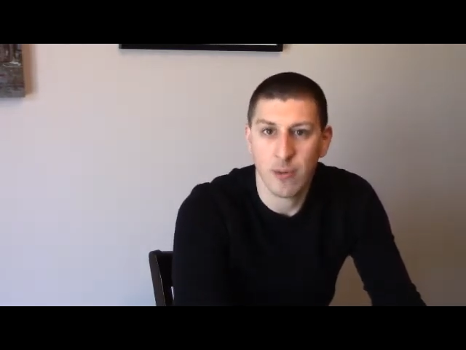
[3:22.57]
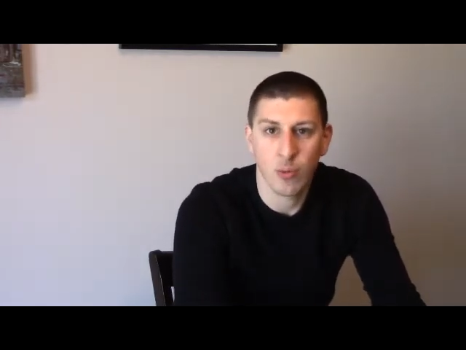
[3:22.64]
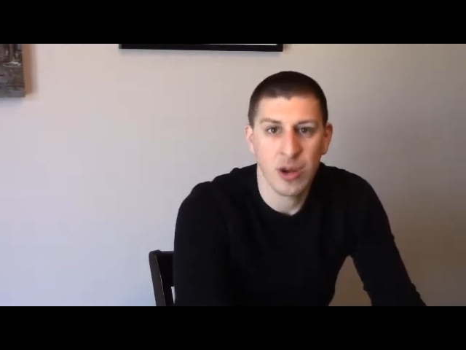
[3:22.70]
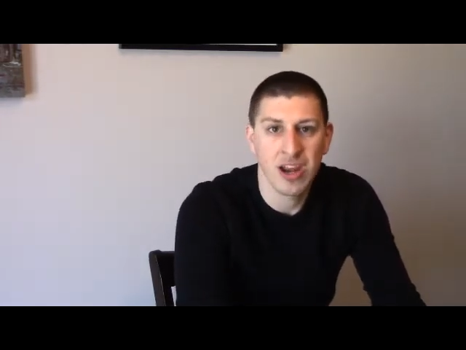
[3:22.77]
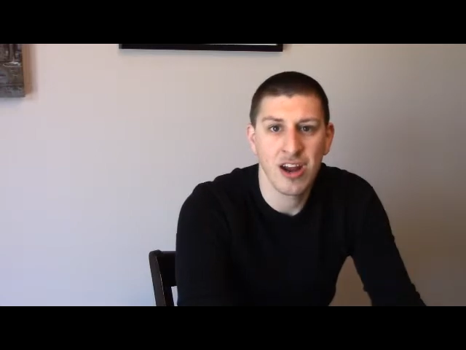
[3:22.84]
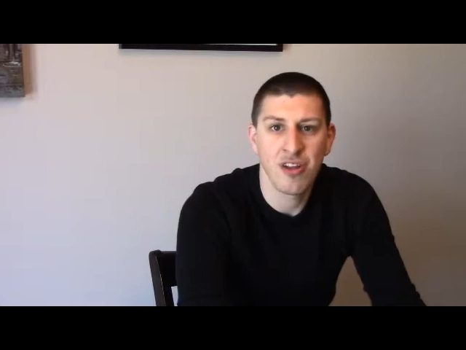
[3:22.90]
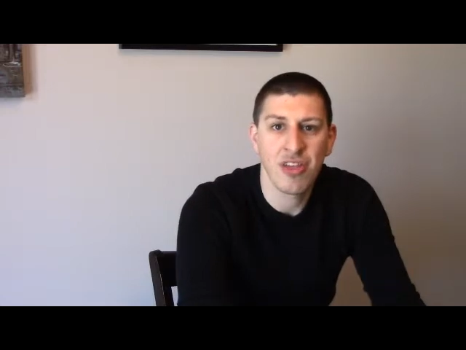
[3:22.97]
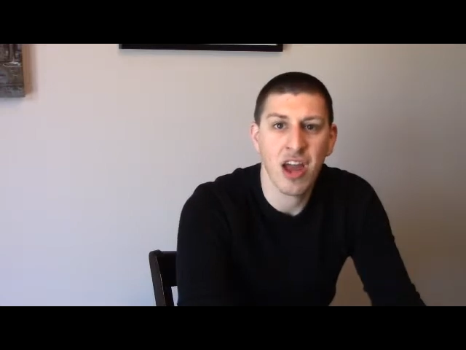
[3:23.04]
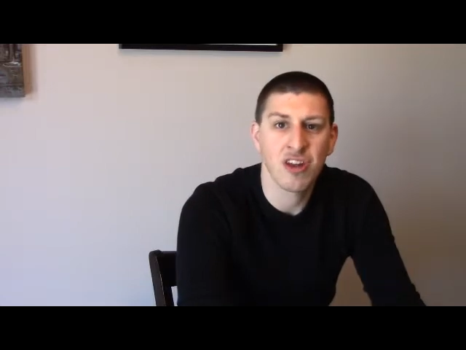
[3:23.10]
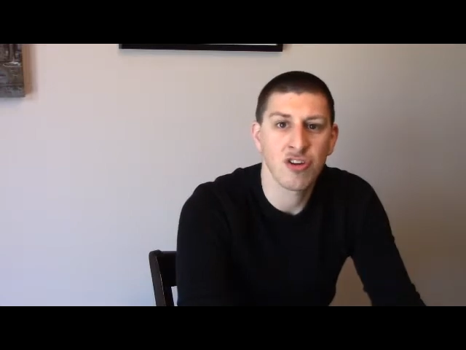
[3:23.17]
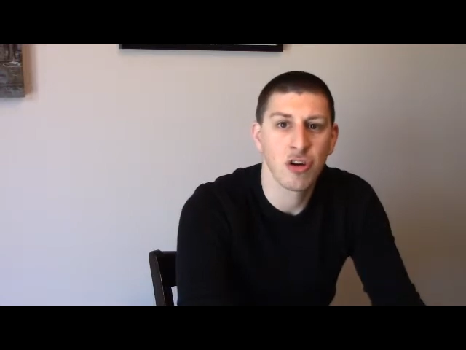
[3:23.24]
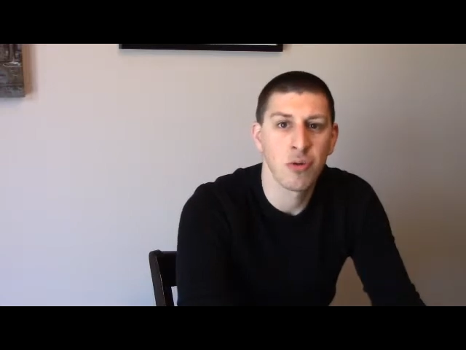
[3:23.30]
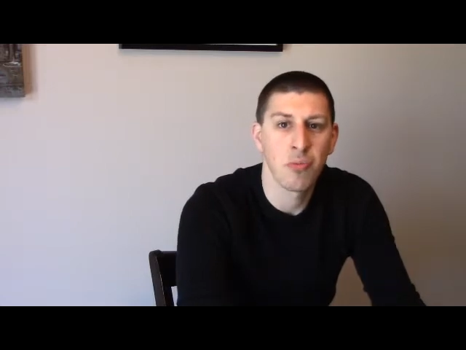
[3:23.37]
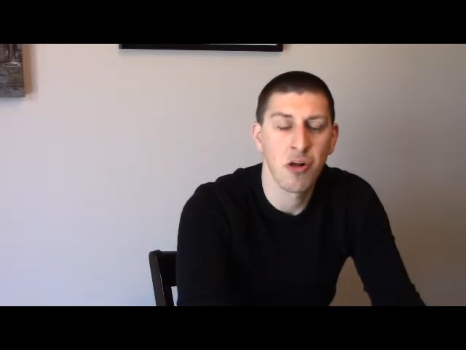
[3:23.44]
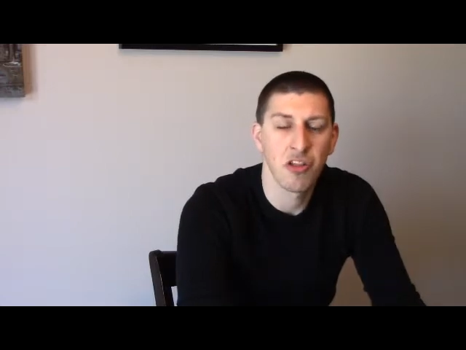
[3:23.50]
We hear that
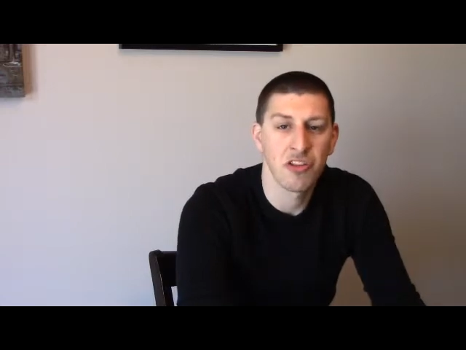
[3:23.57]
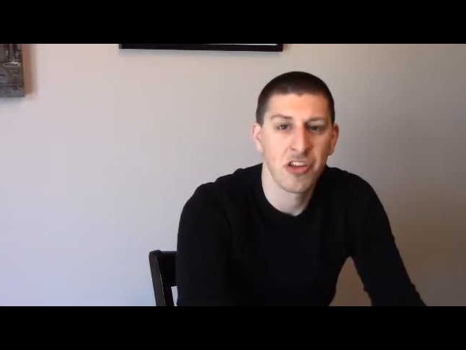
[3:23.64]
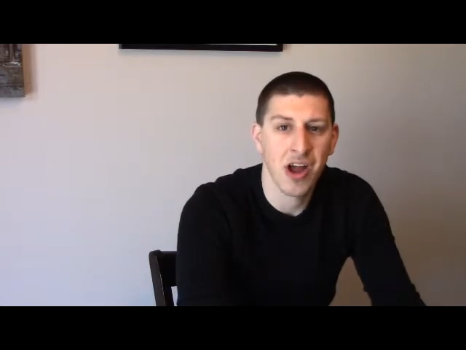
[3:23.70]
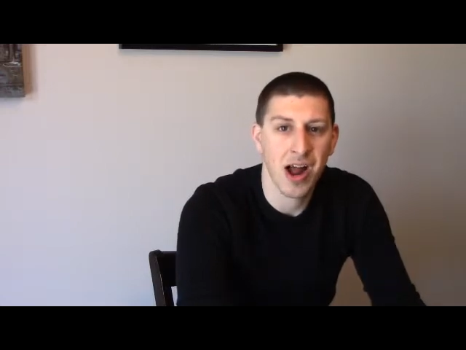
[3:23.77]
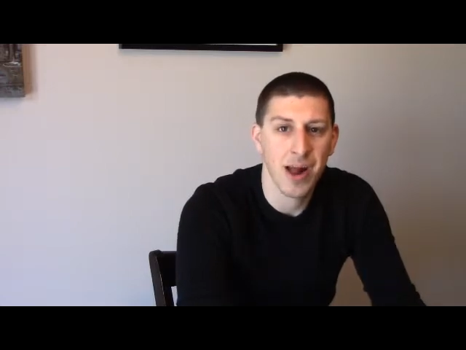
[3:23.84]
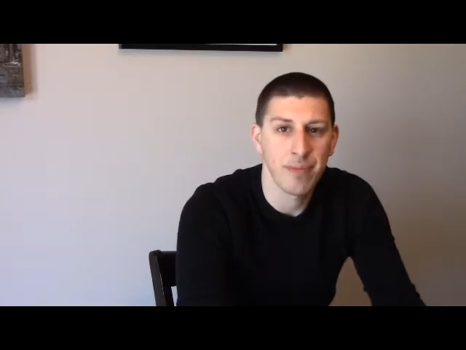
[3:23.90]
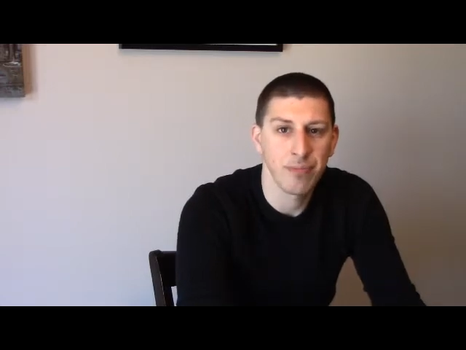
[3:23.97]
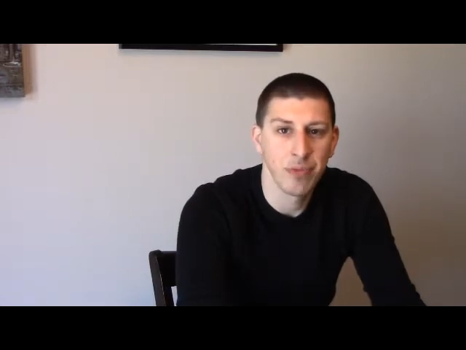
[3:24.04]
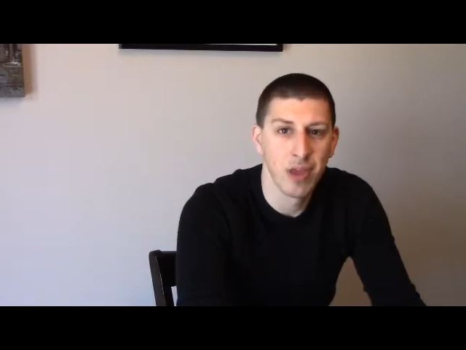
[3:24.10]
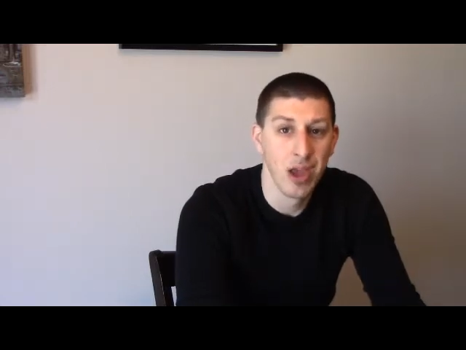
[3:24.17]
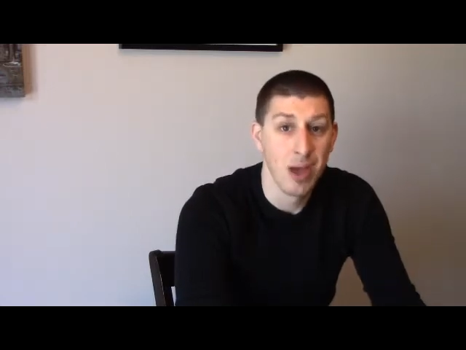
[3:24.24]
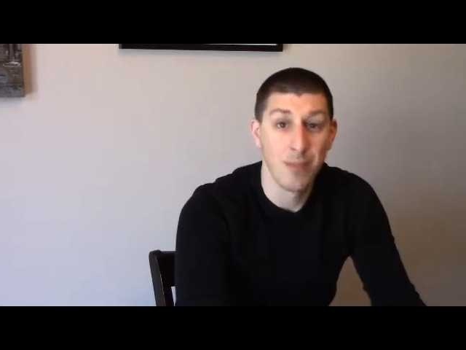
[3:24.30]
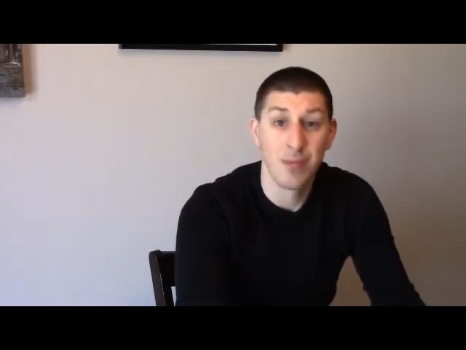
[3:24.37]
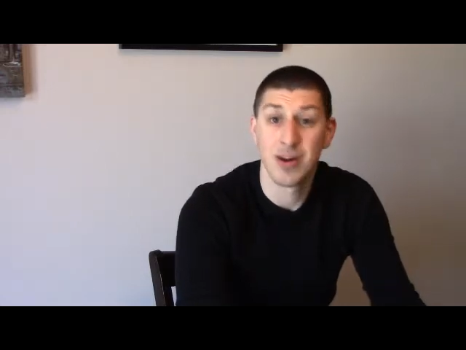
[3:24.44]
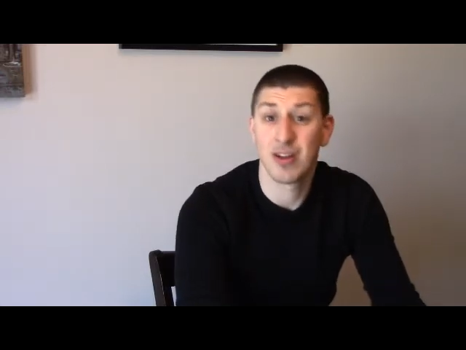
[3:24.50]
term all the time,
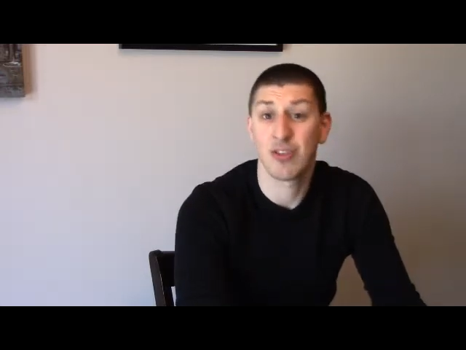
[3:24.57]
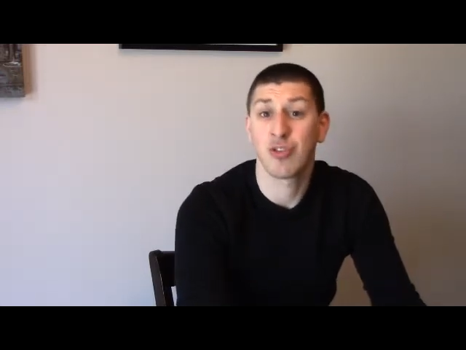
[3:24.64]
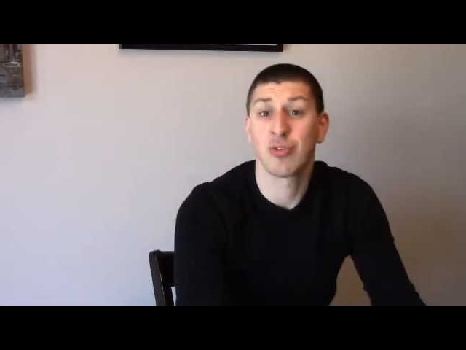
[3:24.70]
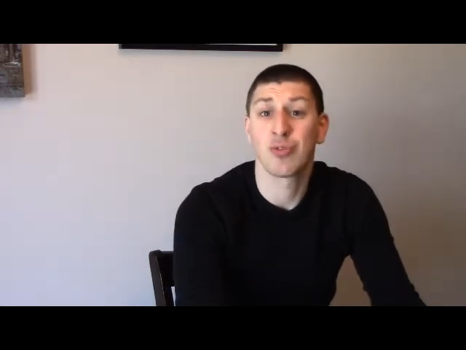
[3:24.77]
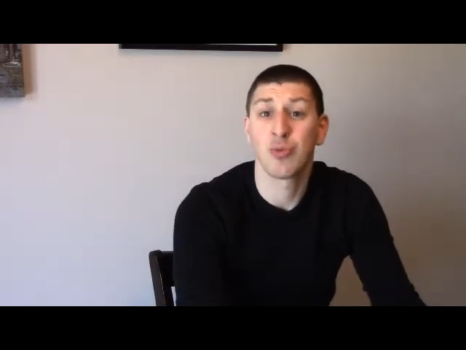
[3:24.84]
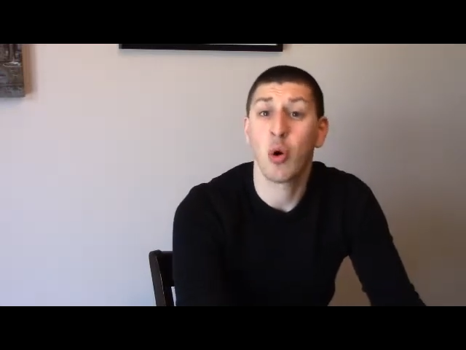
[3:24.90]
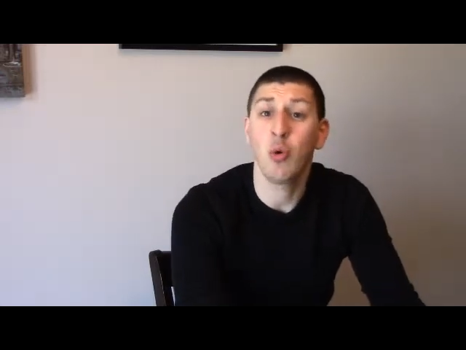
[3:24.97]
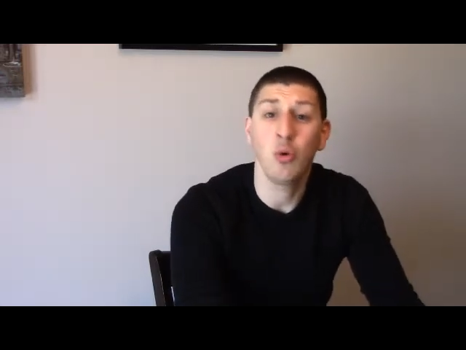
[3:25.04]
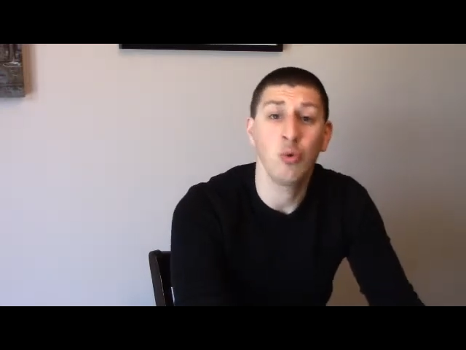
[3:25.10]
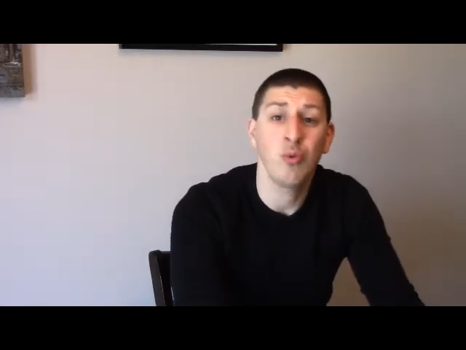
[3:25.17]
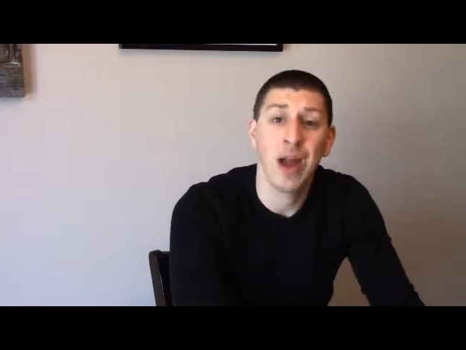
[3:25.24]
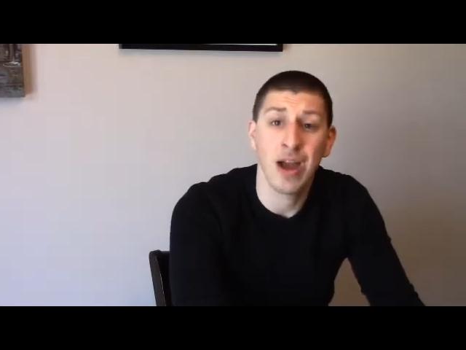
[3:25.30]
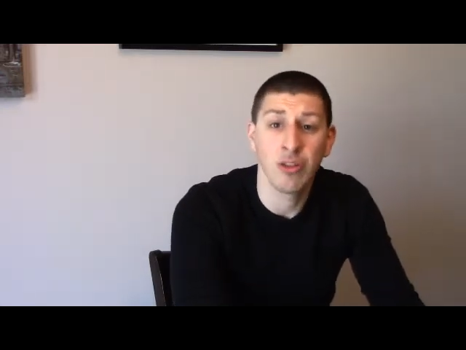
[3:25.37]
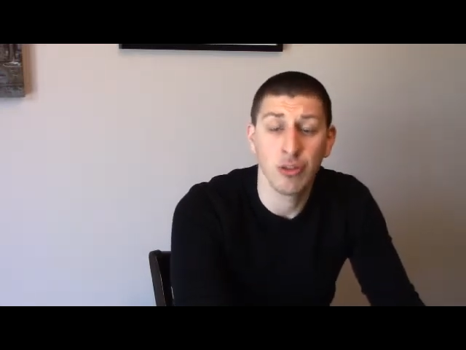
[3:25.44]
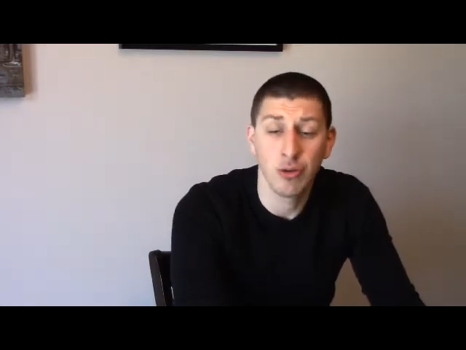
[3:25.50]
but it's thrown
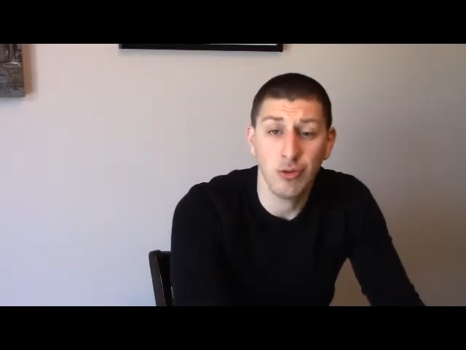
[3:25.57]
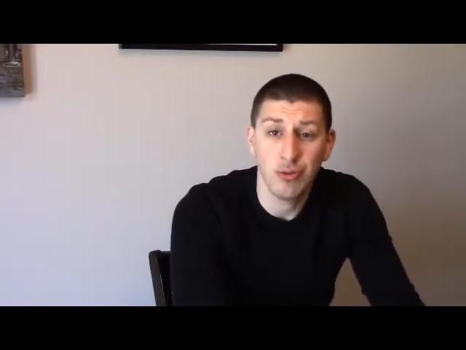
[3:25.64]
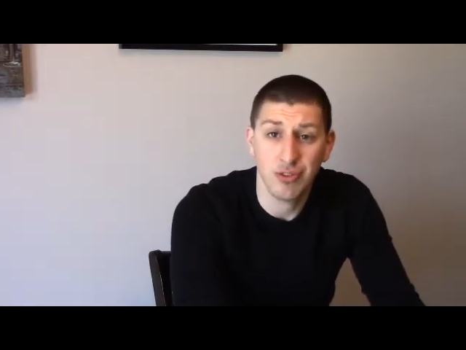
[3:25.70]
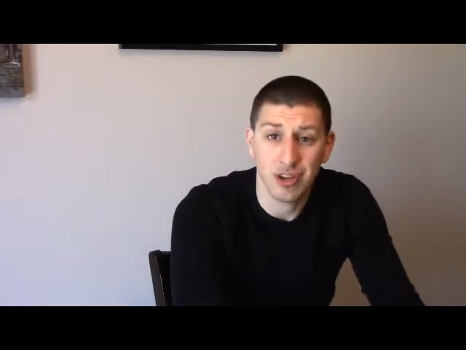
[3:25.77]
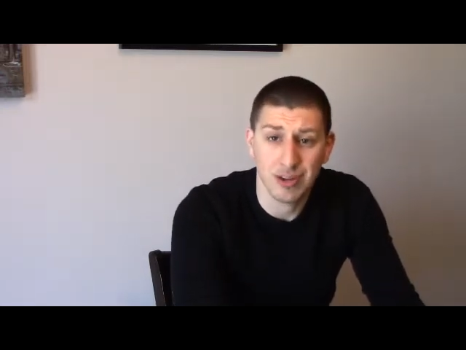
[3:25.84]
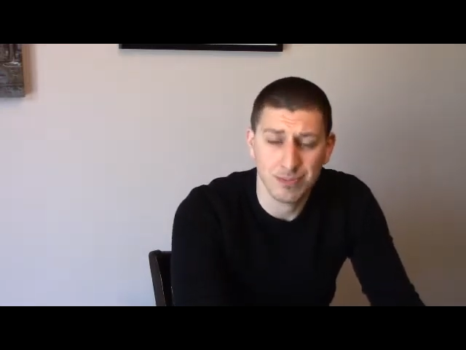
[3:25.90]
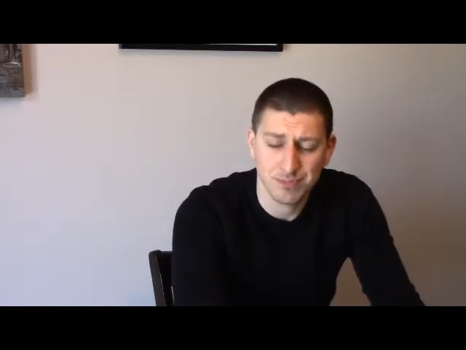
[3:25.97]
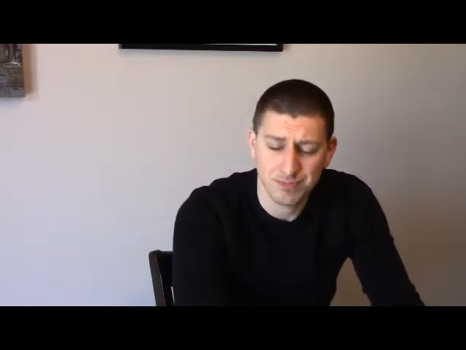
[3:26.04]
around loosely.